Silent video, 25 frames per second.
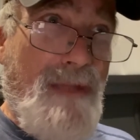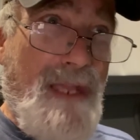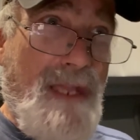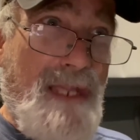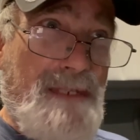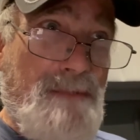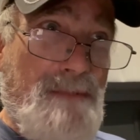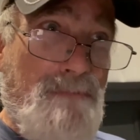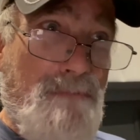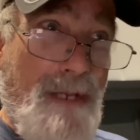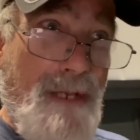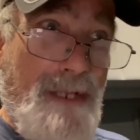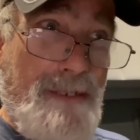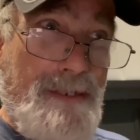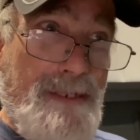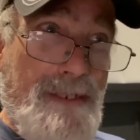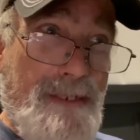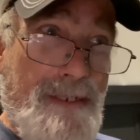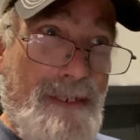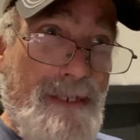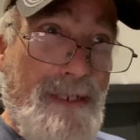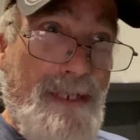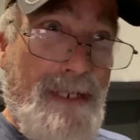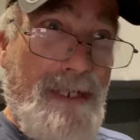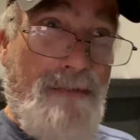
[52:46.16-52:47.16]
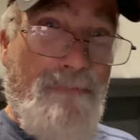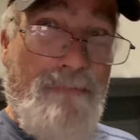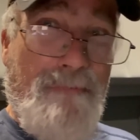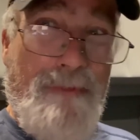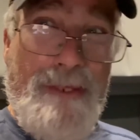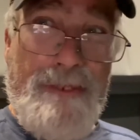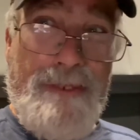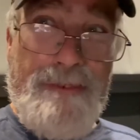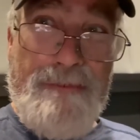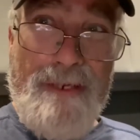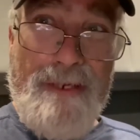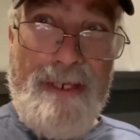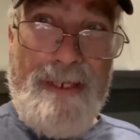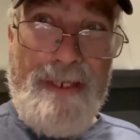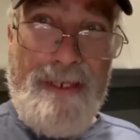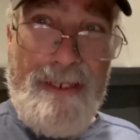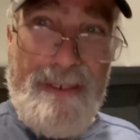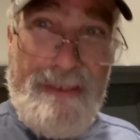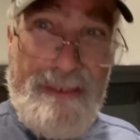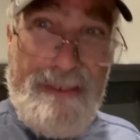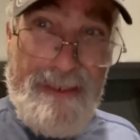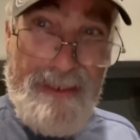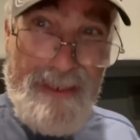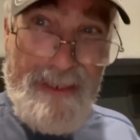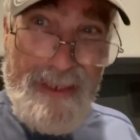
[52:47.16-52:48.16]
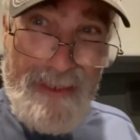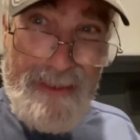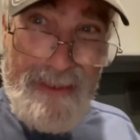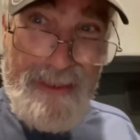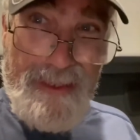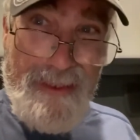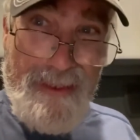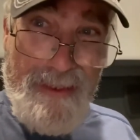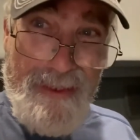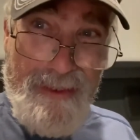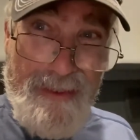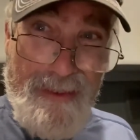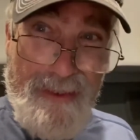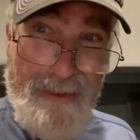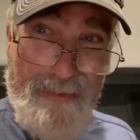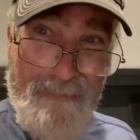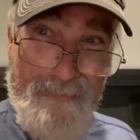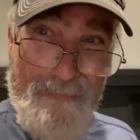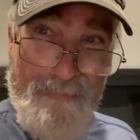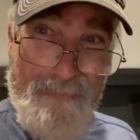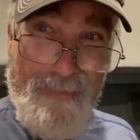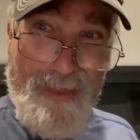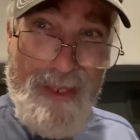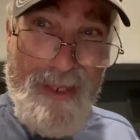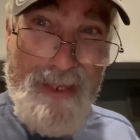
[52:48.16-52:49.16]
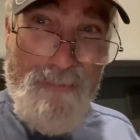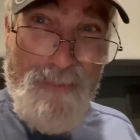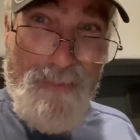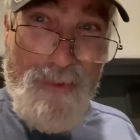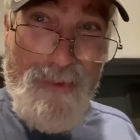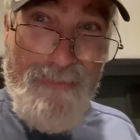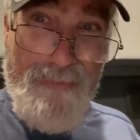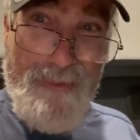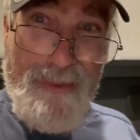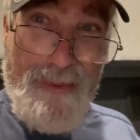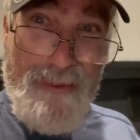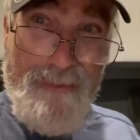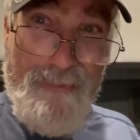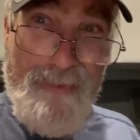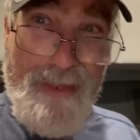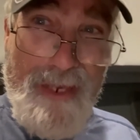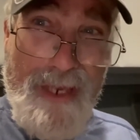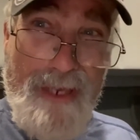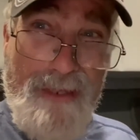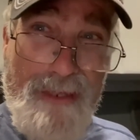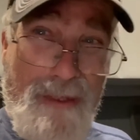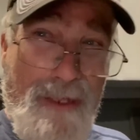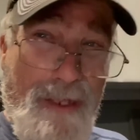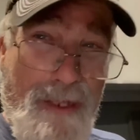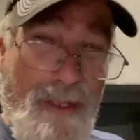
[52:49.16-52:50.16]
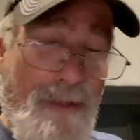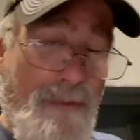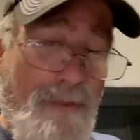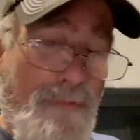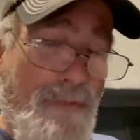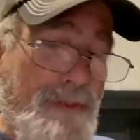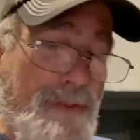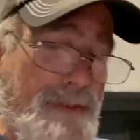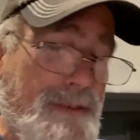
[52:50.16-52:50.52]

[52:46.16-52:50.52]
as much as I can when the truck is stationary, not moving. I love the